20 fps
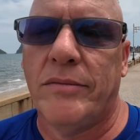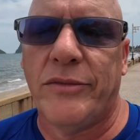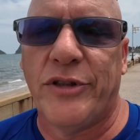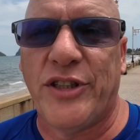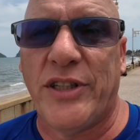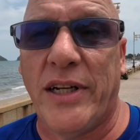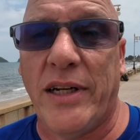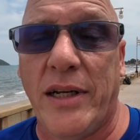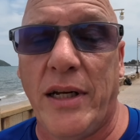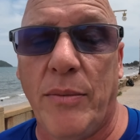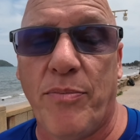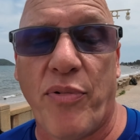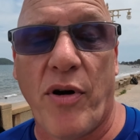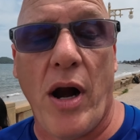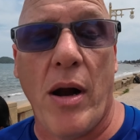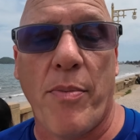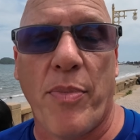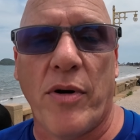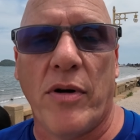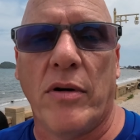city
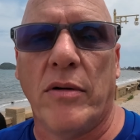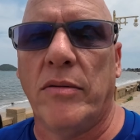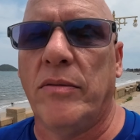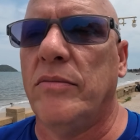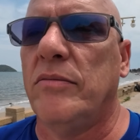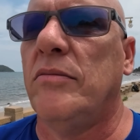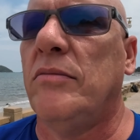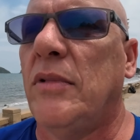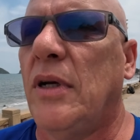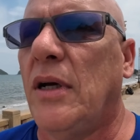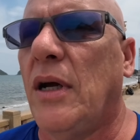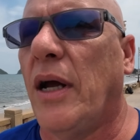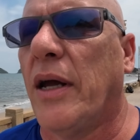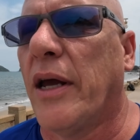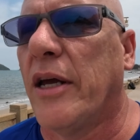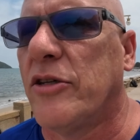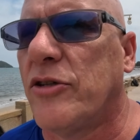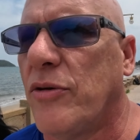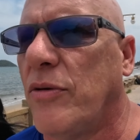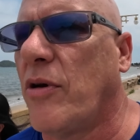proper, I
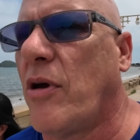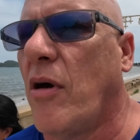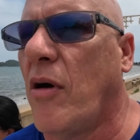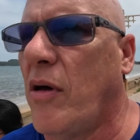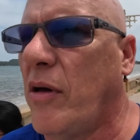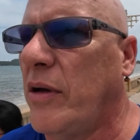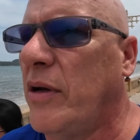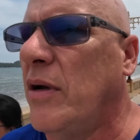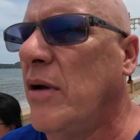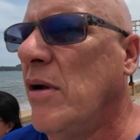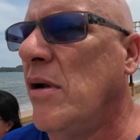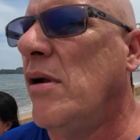guess you'd call it.